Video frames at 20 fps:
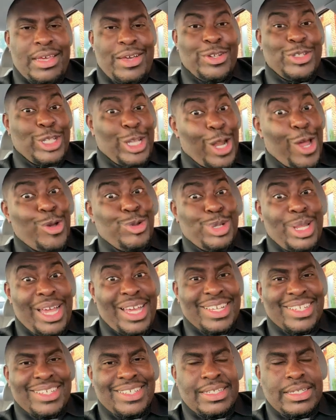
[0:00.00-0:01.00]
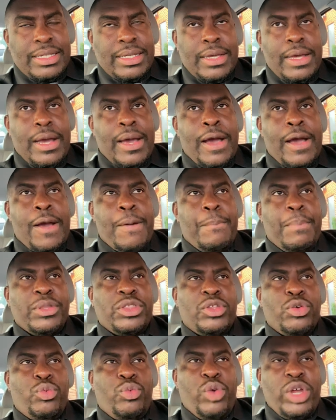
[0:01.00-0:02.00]
was a long day. Um,
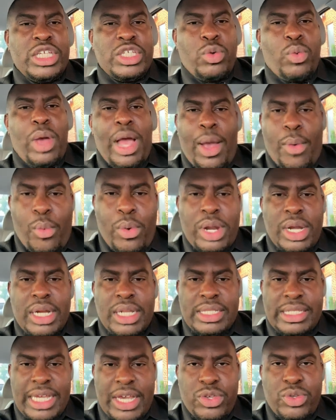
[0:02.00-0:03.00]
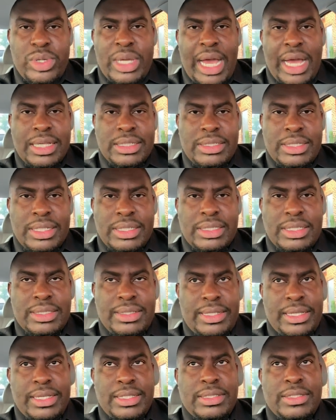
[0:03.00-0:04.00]
but the reason why I wanted to tell you guys this is
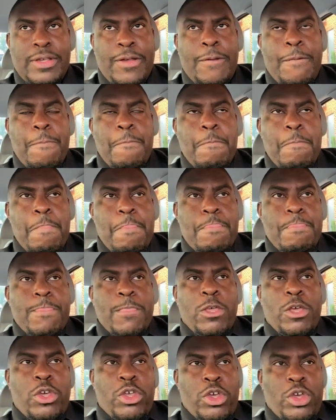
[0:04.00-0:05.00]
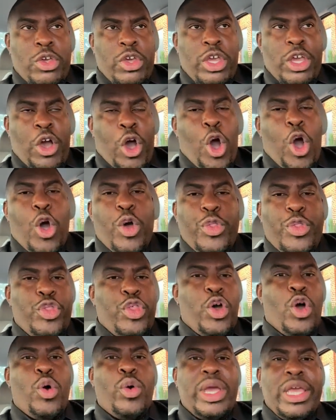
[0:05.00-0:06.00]
this.
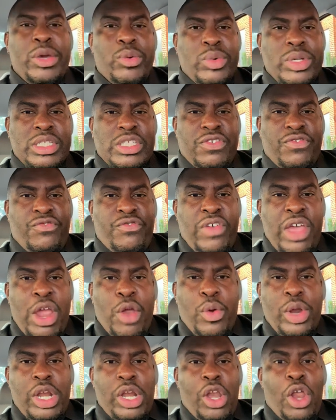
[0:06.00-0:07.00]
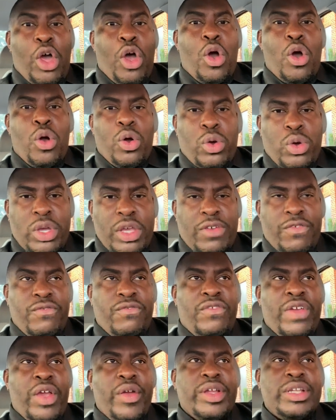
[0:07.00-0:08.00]
Although it was very long,
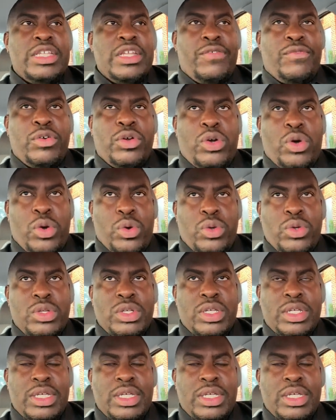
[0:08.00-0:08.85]
very difficult,